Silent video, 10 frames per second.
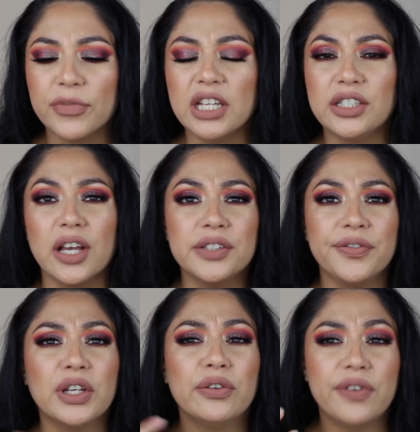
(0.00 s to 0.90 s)
It does
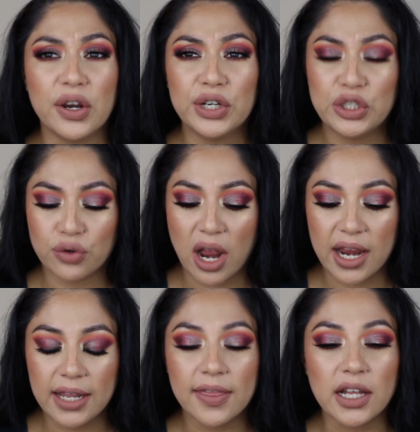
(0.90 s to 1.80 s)
feel very
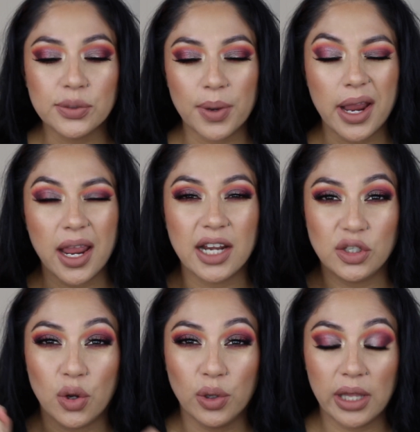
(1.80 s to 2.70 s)
drying. That's why I
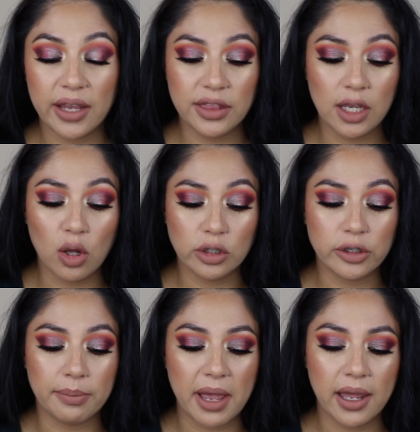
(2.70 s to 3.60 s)
don't like the
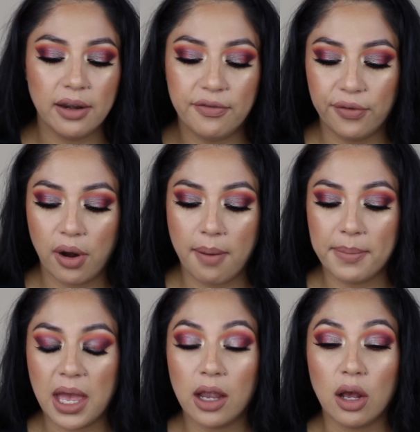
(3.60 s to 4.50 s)
Ultra Matte
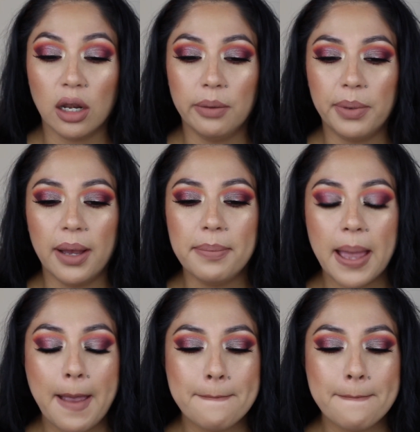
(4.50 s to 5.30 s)
from ColourPop.